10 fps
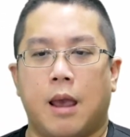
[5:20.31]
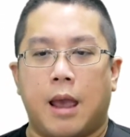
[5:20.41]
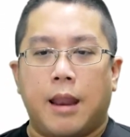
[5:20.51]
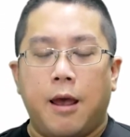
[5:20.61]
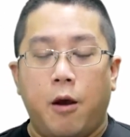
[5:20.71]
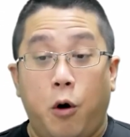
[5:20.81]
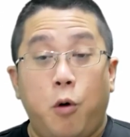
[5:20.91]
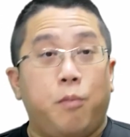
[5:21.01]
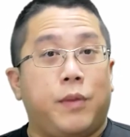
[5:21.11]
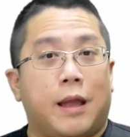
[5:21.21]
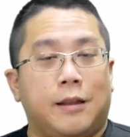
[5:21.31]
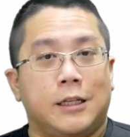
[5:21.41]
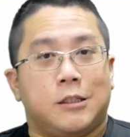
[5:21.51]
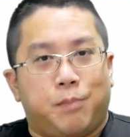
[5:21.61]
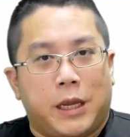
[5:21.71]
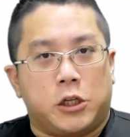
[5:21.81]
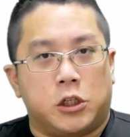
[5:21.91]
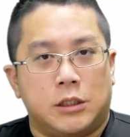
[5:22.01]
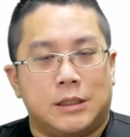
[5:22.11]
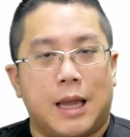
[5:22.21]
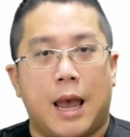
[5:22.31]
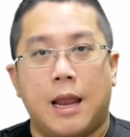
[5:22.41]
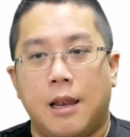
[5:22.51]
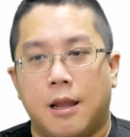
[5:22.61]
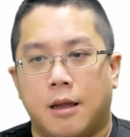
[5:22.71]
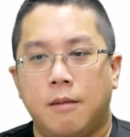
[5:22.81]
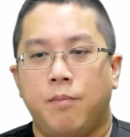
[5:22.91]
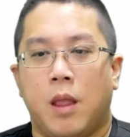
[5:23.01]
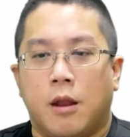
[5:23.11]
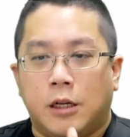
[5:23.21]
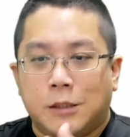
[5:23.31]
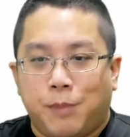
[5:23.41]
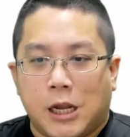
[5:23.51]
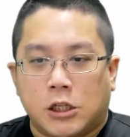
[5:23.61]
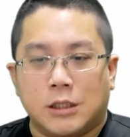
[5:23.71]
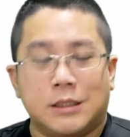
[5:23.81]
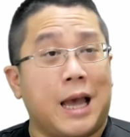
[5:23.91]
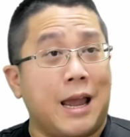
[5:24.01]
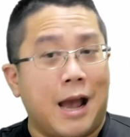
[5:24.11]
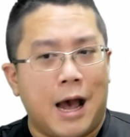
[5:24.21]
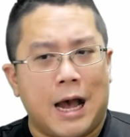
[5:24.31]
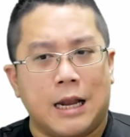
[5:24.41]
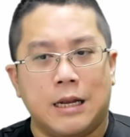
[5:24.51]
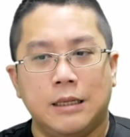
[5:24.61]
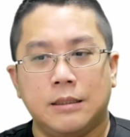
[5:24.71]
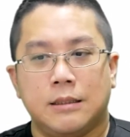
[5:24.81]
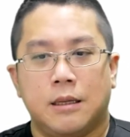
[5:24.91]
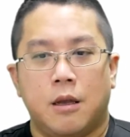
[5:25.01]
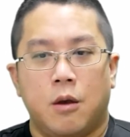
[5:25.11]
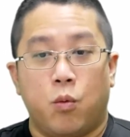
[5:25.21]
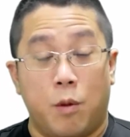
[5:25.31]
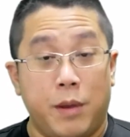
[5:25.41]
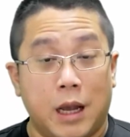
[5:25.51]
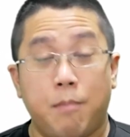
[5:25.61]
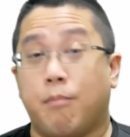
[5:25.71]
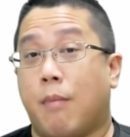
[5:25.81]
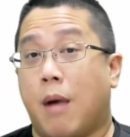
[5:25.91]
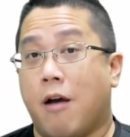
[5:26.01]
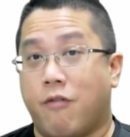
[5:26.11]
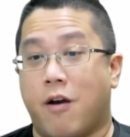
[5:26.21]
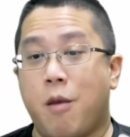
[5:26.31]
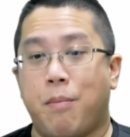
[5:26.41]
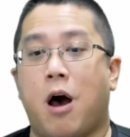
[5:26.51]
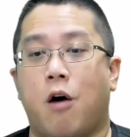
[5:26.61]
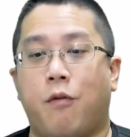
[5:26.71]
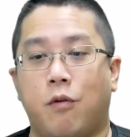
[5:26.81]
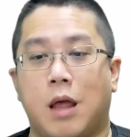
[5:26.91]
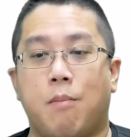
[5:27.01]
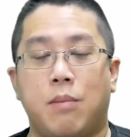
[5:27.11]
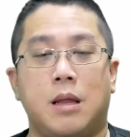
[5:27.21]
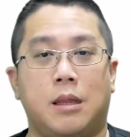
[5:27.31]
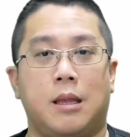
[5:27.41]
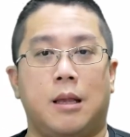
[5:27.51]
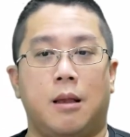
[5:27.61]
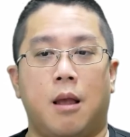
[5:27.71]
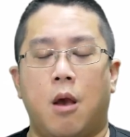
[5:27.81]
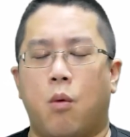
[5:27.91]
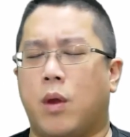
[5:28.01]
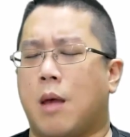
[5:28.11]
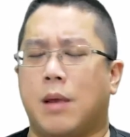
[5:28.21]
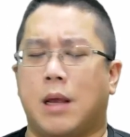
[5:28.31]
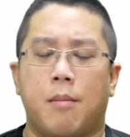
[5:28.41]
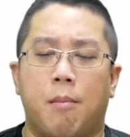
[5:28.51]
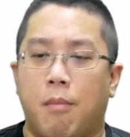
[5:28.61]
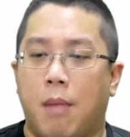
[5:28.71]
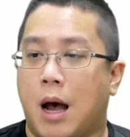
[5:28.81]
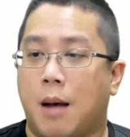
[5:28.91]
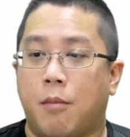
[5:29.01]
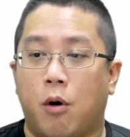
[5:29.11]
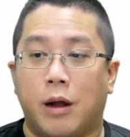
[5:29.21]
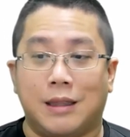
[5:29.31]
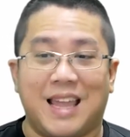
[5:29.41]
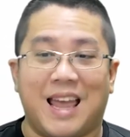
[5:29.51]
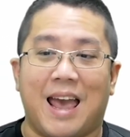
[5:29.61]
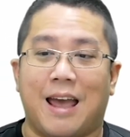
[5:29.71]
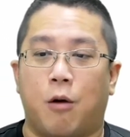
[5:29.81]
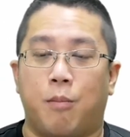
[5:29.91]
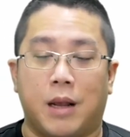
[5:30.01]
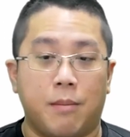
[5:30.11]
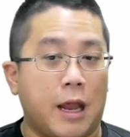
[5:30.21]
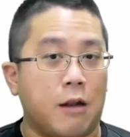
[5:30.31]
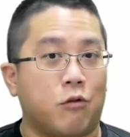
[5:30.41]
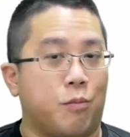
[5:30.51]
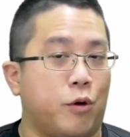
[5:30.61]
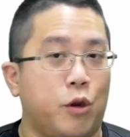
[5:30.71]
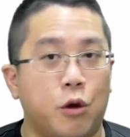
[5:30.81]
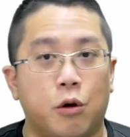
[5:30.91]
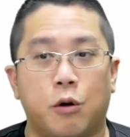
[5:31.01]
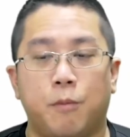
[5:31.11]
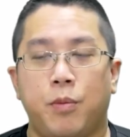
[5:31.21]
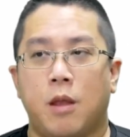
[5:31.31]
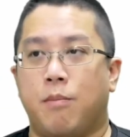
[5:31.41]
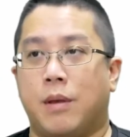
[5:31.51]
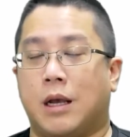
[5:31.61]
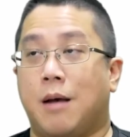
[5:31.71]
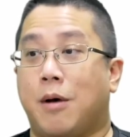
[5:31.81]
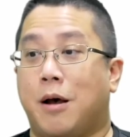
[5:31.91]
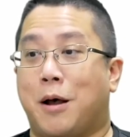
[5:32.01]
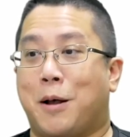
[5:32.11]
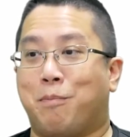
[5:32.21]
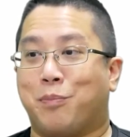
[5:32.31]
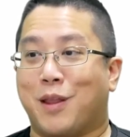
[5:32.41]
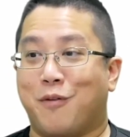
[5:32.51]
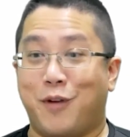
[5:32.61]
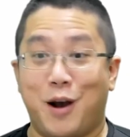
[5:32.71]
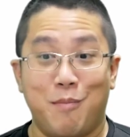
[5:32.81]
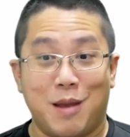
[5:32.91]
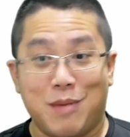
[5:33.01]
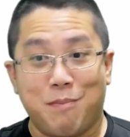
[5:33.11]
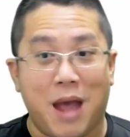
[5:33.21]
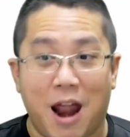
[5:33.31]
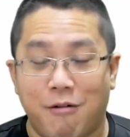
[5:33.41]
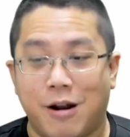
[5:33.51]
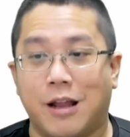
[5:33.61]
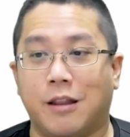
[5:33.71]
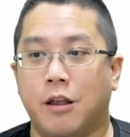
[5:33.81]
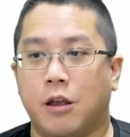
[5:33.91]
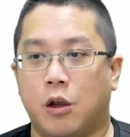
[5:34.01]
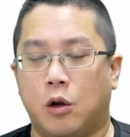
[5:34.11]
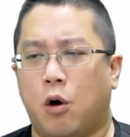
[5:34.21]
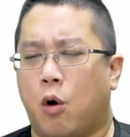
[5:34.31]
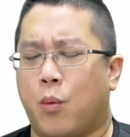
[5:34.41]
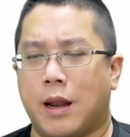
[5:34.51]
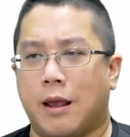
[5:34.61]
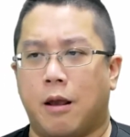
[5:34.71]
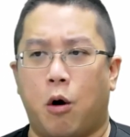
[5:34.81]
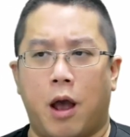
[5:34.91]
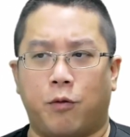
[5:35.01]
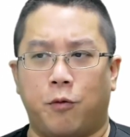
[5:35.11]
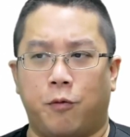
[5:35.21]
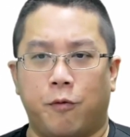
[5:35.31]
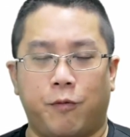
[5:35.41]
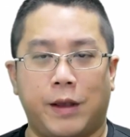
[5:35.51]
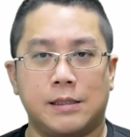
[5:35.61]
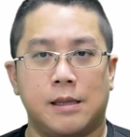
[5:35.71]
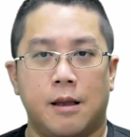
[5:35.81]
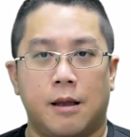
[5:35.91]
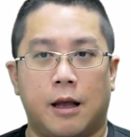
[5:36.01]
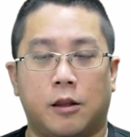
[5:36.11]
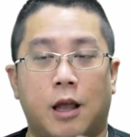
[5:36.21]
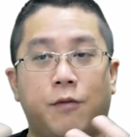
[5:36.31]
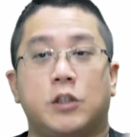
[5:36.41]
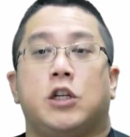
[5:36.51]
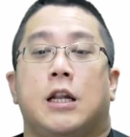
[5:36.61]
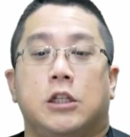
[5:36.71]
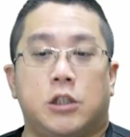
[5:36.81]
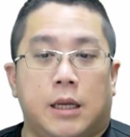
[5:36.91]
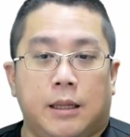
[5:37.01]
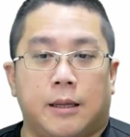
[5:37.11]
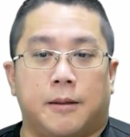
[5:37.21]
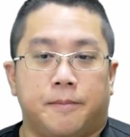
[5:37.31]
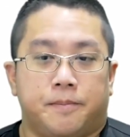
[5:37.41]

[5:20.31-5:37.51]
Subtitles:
And I hope that this patience that I learn, this patience that I harness, will become a very powerful ability when I become a mom or a dad or become an entrepreneur, become a fur baby parent, or when I have to face a tougher challenge later.